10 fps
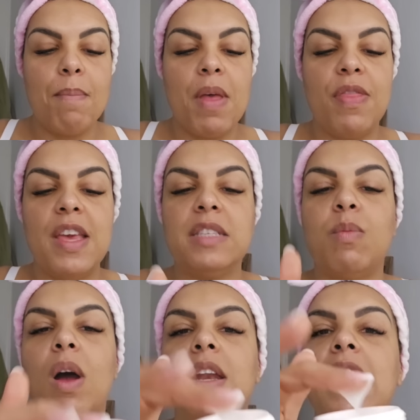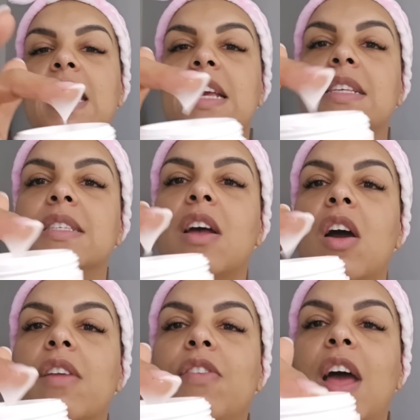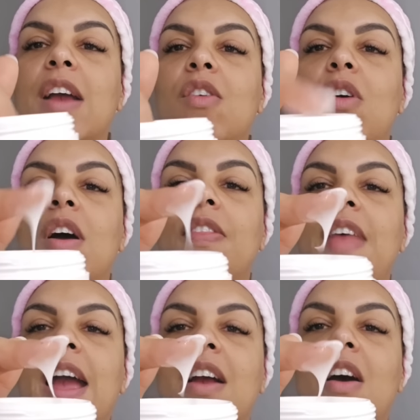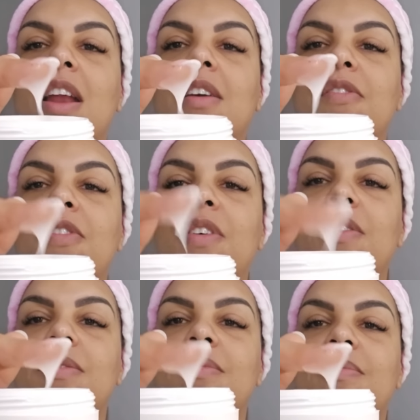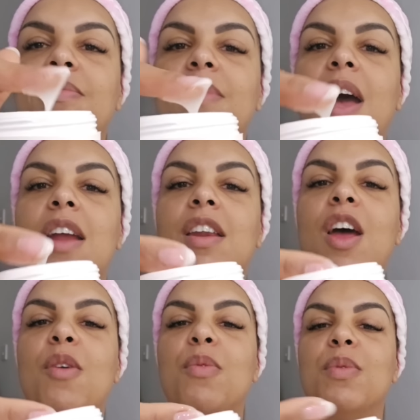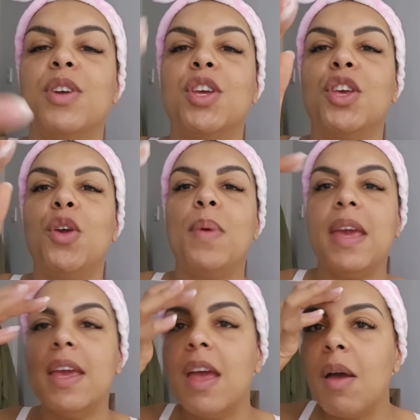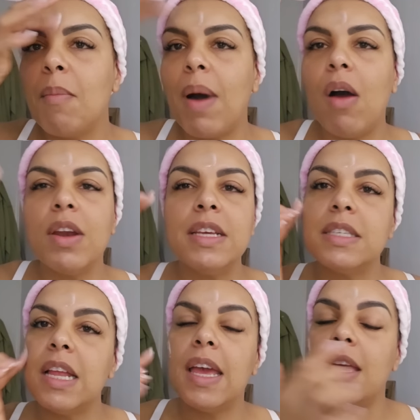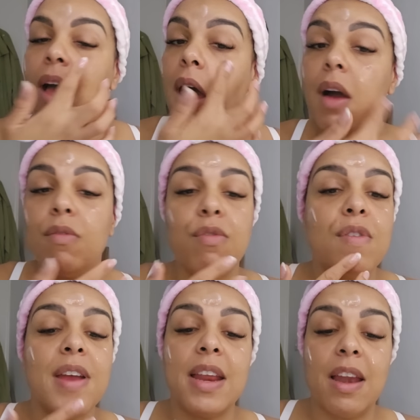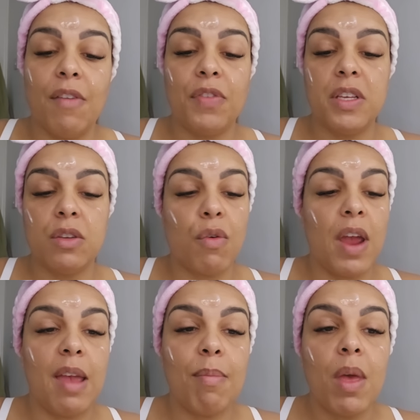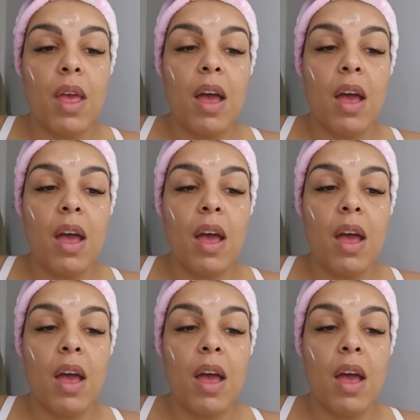But this one is kind of like got that kind of, I don't know, gooey. But honestly, I really love this cream.